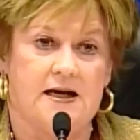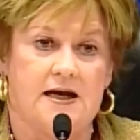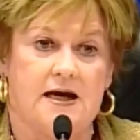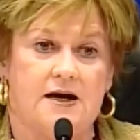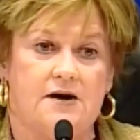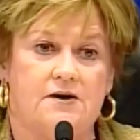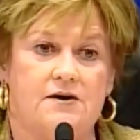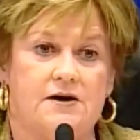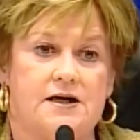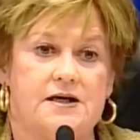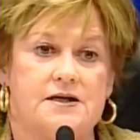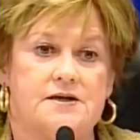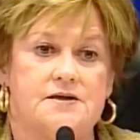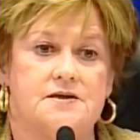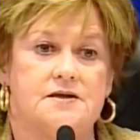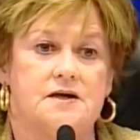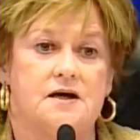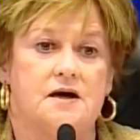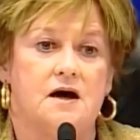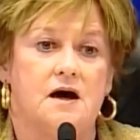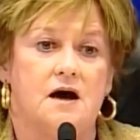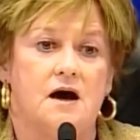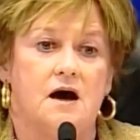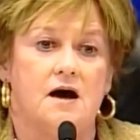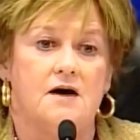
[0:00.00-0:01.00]
areas
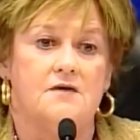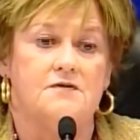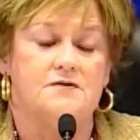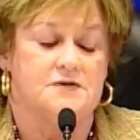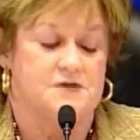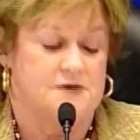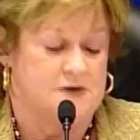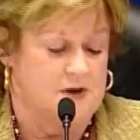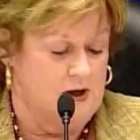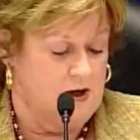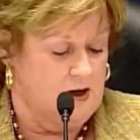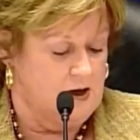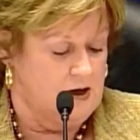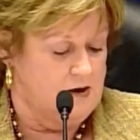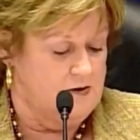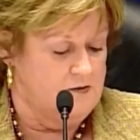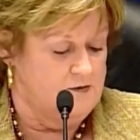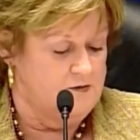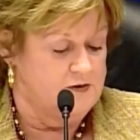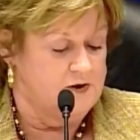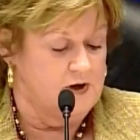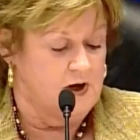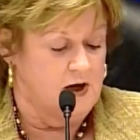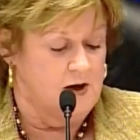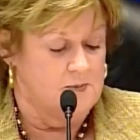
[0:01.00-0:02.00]

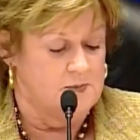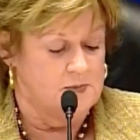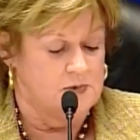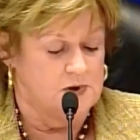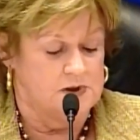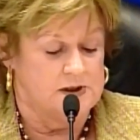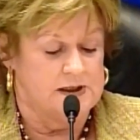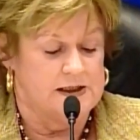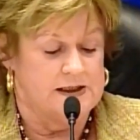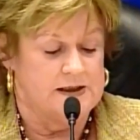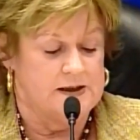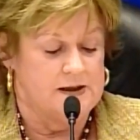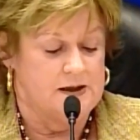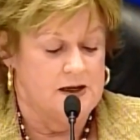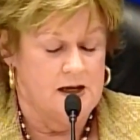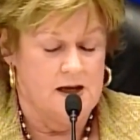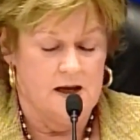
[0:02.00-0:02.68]
of Cumberland.